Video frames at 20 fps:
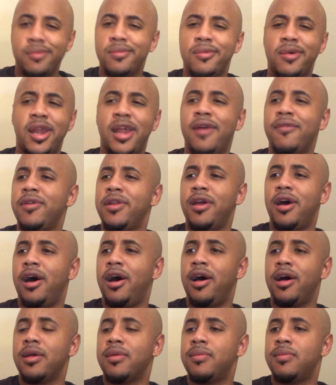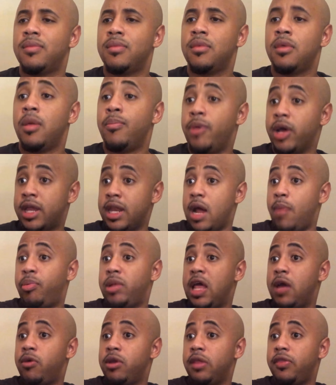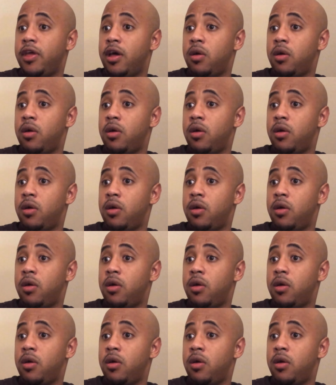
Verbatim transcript: Whatever, dog. But can I play with it,